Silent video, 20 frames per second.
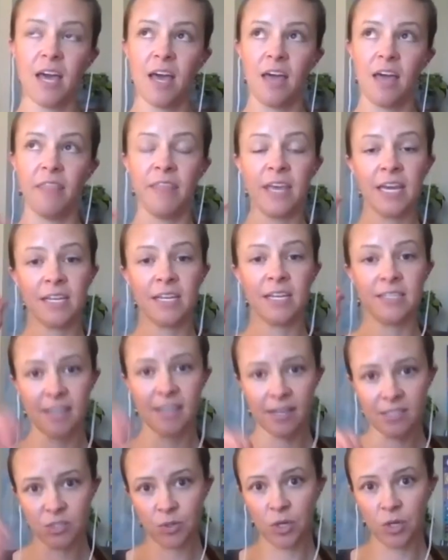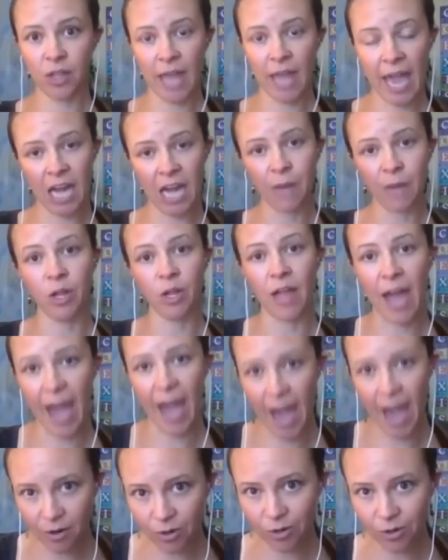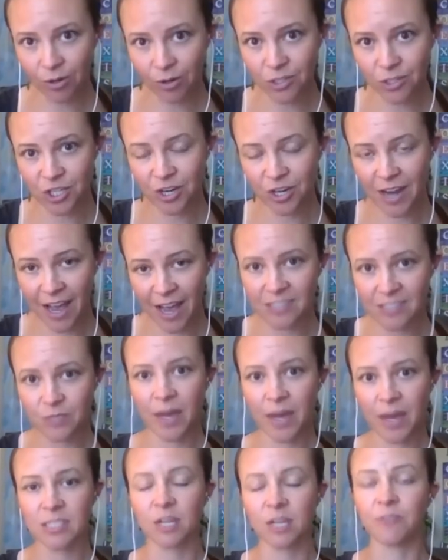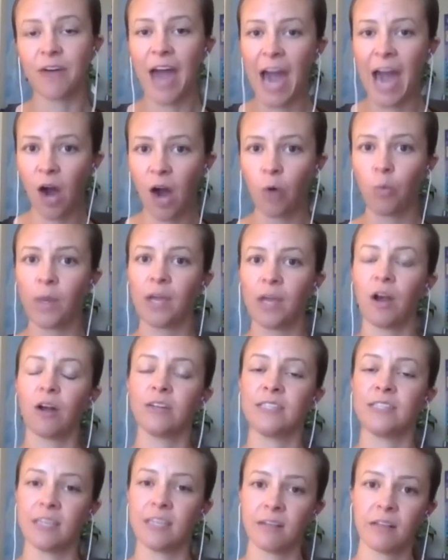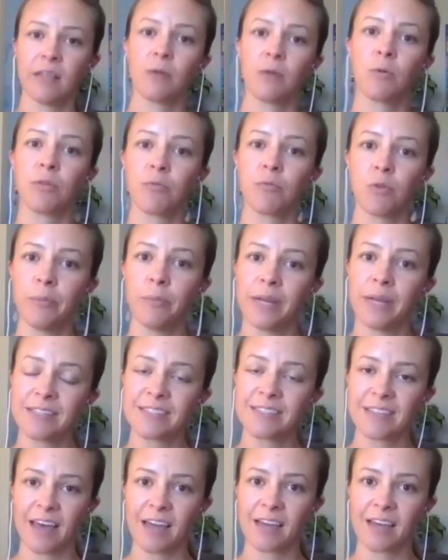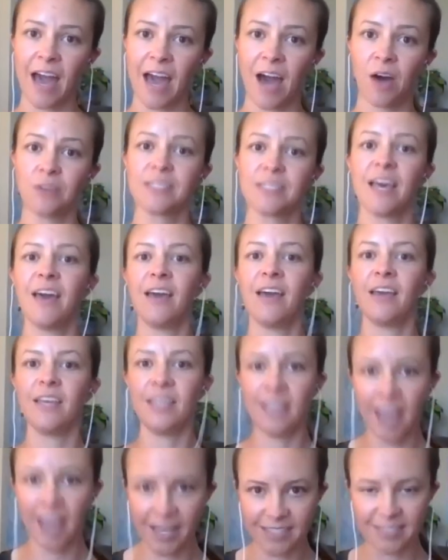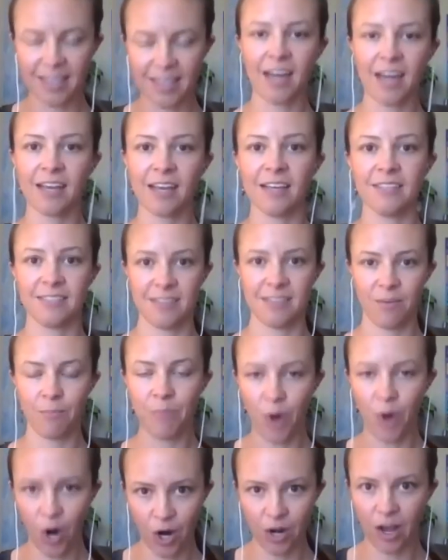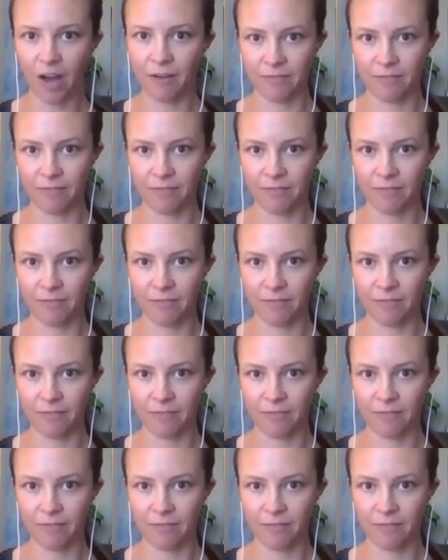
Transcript: The industrial animal agriculture aspect of how we are dealing with ruminants like cows, yes, that is part of